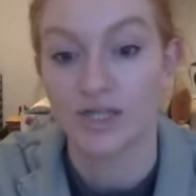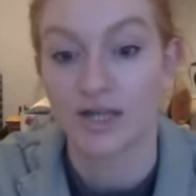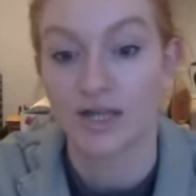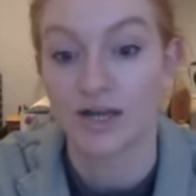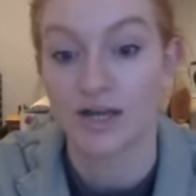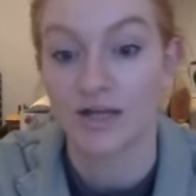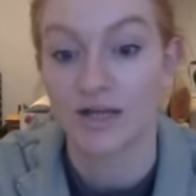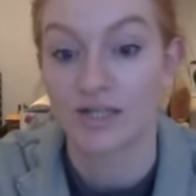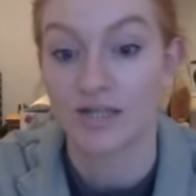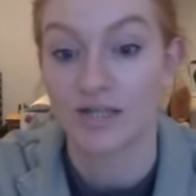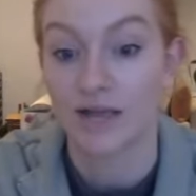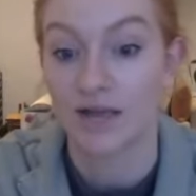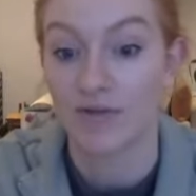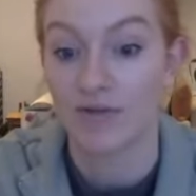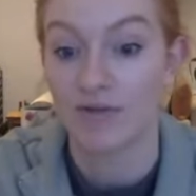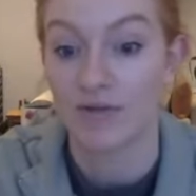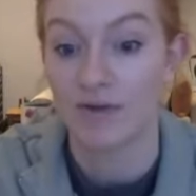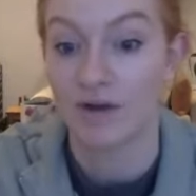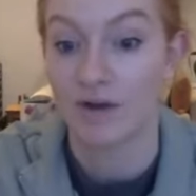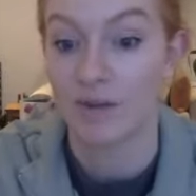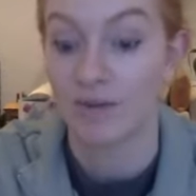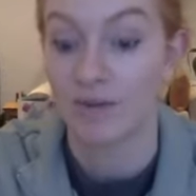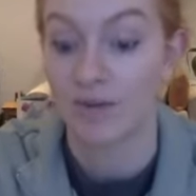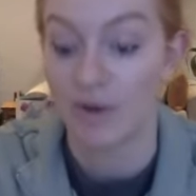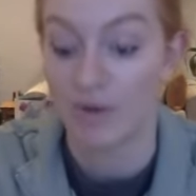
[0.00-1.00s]
in a safe
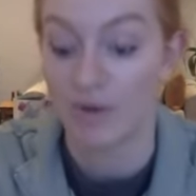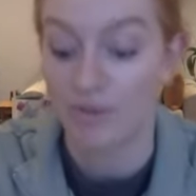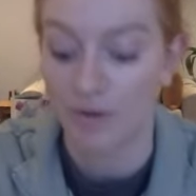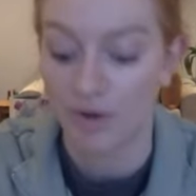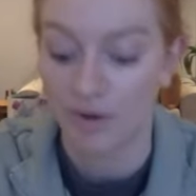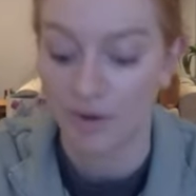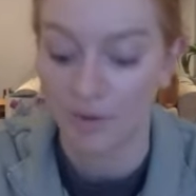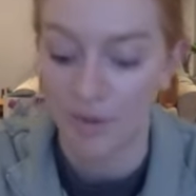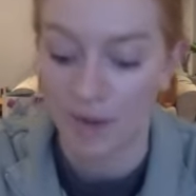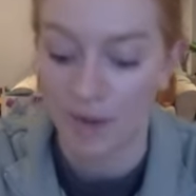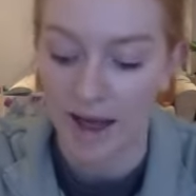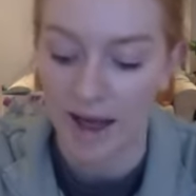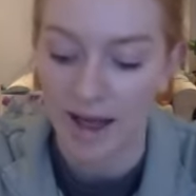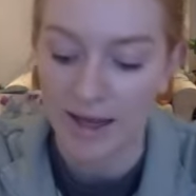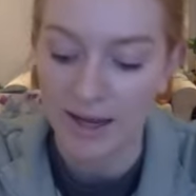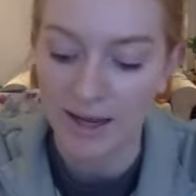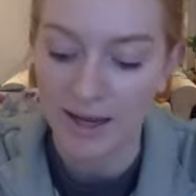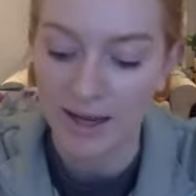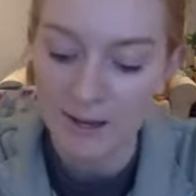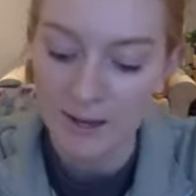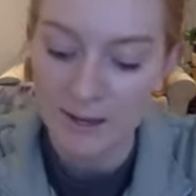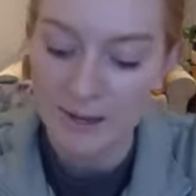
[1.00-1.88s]
and appropriate way,